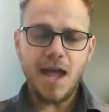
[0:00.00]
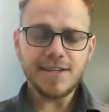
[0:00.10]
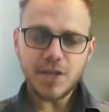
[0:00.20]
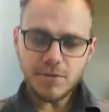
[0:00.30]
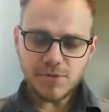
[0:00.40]

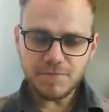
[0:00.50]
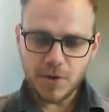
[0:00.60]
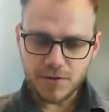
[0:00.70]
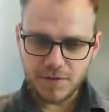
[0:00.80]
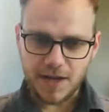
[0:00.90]
In terms of
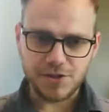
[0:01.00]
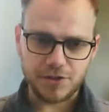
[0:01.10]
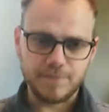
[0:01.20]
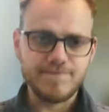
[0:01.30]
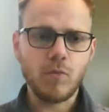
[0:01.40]

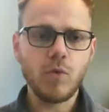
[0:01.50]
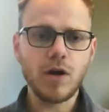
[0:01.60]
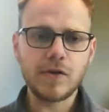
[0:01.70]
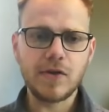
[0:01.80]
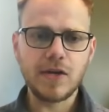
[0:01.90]
motivation,
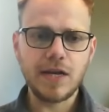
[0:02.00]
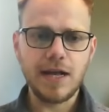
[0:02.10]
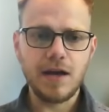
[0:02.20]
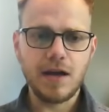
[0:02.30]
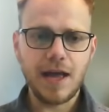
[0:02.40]
one
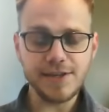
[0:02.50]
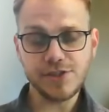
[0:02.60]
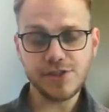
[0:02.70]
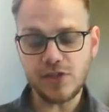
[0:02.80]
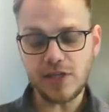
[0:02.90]
has
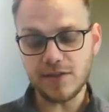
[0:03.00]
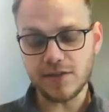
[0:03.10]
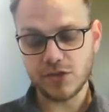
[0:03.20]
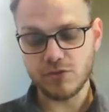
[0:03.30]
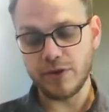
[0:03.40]
to see
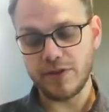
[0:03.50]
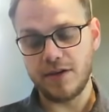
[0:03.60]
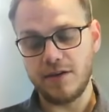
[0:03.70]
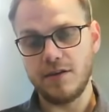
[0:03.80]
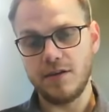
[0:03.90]
this
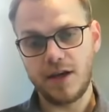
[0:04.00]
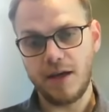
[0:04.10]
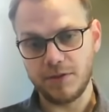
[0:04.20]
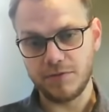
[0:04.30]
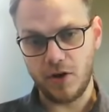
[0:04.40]
within a
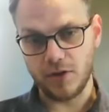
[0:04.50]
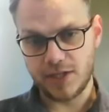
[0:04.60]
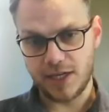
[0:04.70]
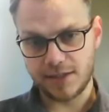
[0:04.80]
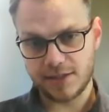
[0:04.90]
couple of
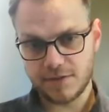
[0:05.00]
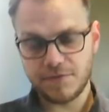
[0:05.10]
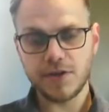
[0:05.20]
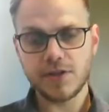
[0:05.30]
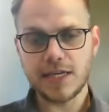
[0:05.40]
contexts.
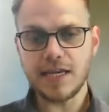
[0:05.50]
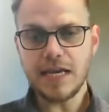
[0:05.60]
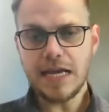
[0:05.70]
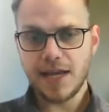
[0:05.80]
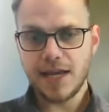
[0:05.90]

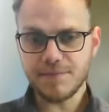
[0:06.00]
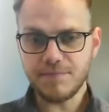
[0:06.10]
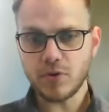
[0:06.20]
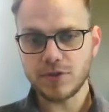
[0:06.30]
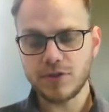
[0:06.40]
Firstly, it's
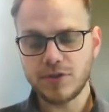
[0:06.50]
important to